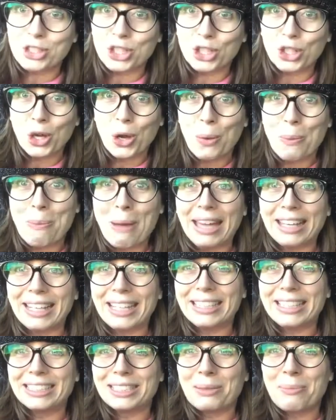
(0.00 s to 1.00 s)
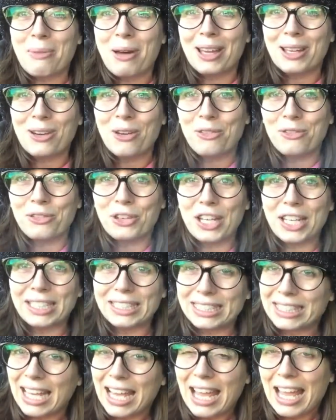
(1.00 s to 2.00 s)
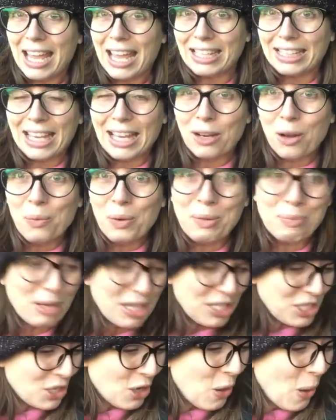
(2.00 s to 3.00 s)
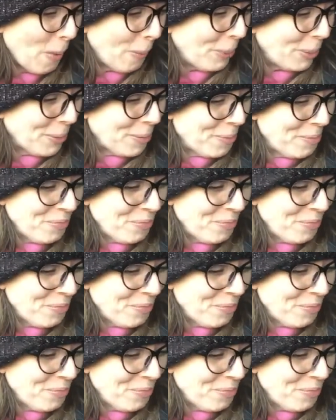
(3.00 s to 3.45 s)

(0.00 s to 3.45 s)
to go back into my office, get on with my job.